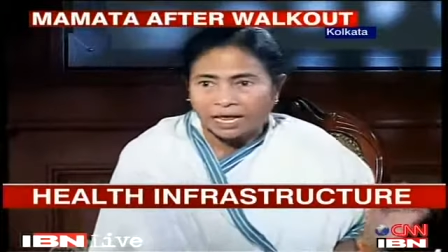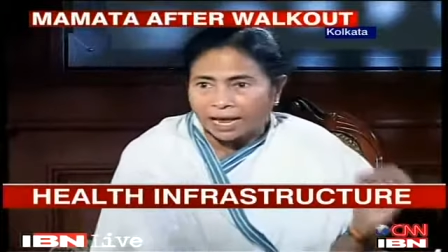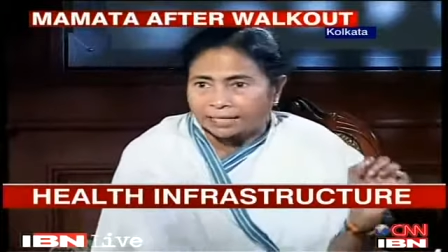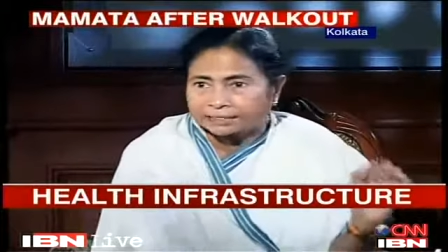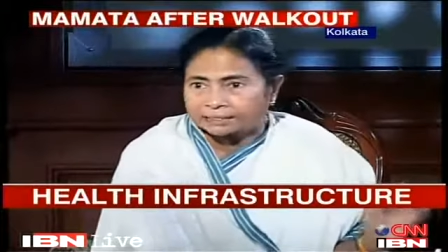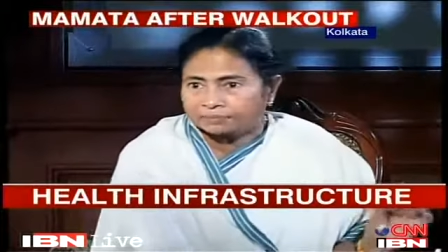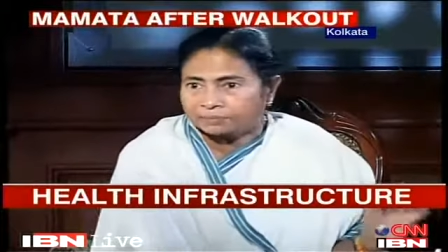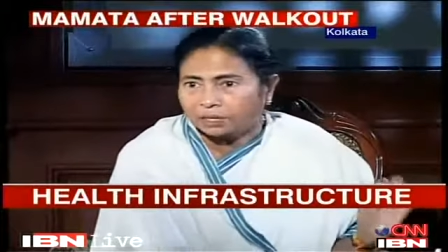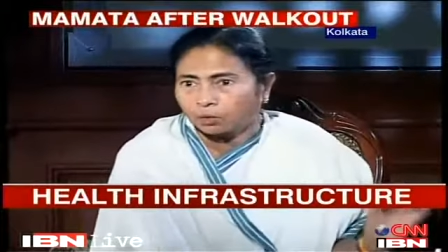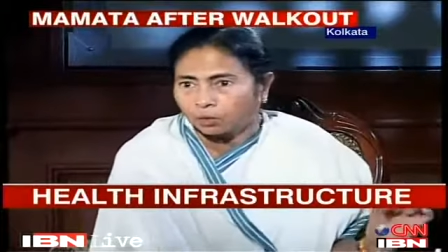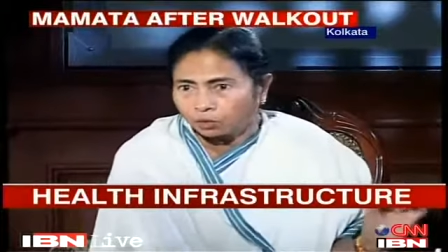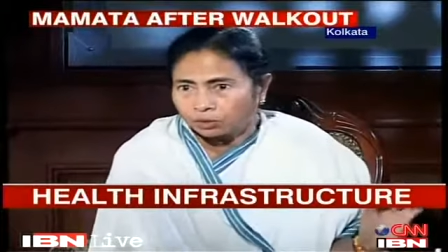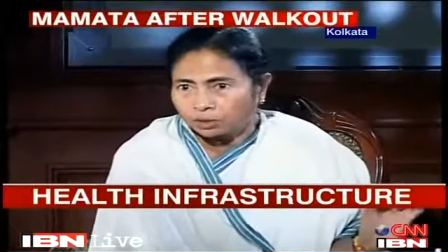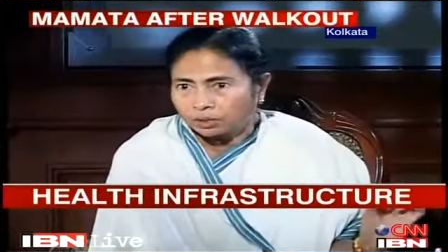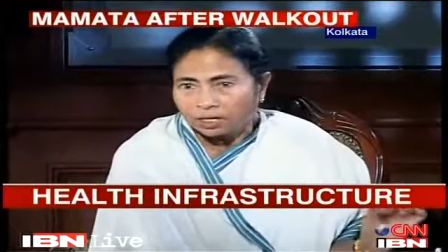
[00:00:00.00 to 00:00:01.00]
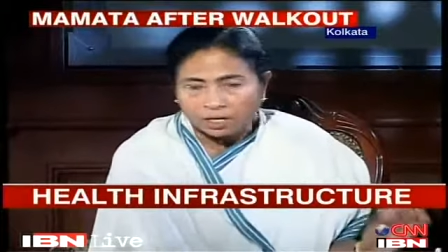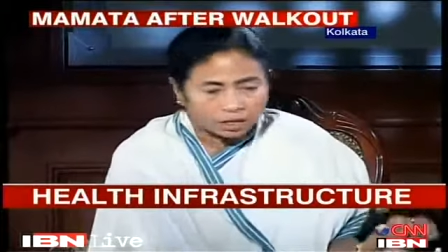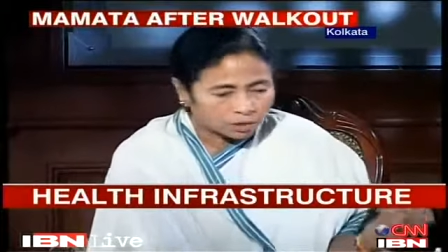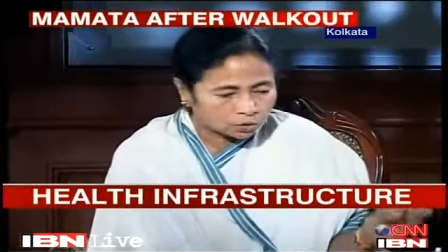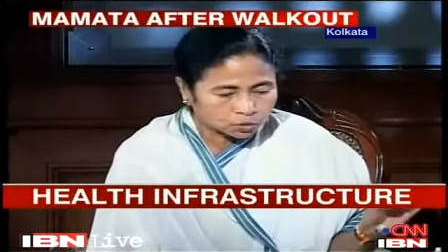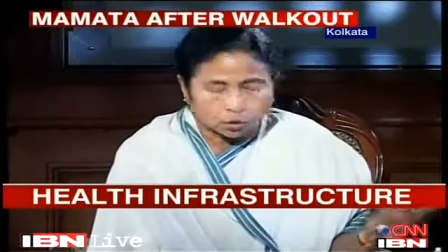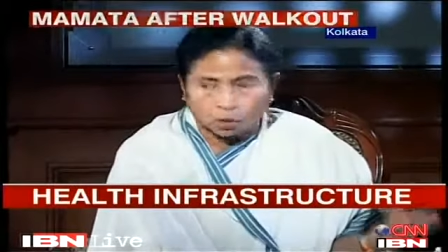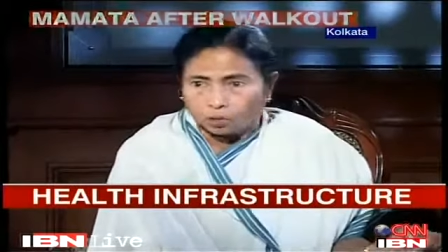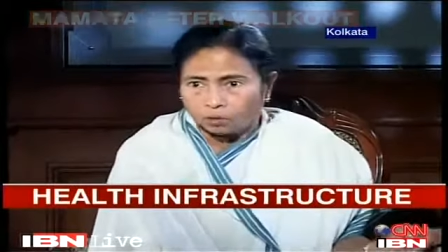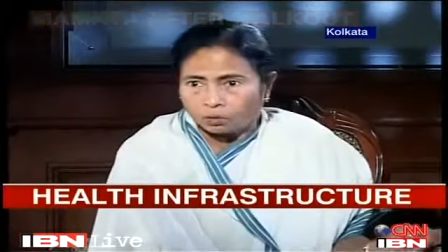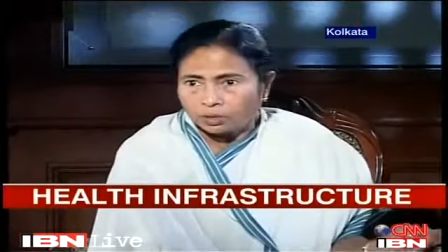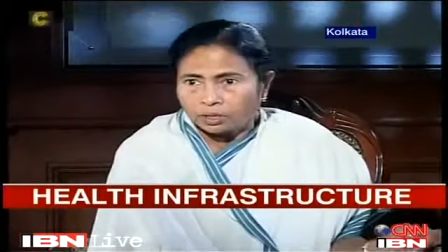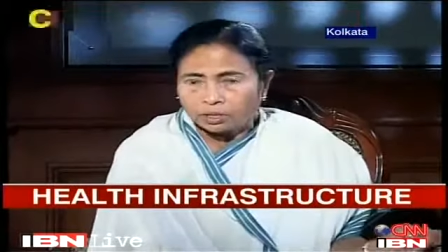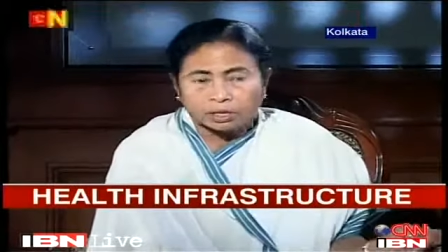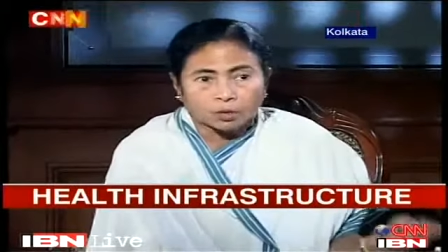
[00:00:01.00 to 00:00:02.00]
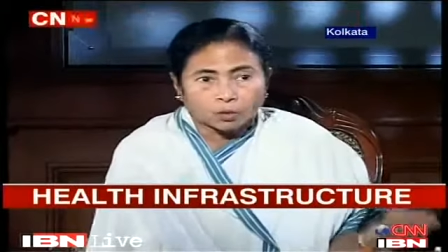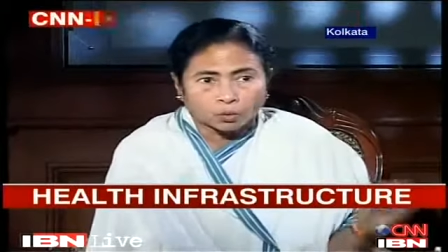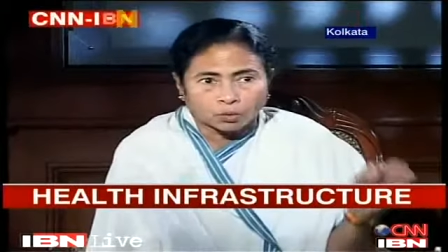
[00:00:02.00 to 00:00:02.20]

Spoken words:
Achieve the goal. 2.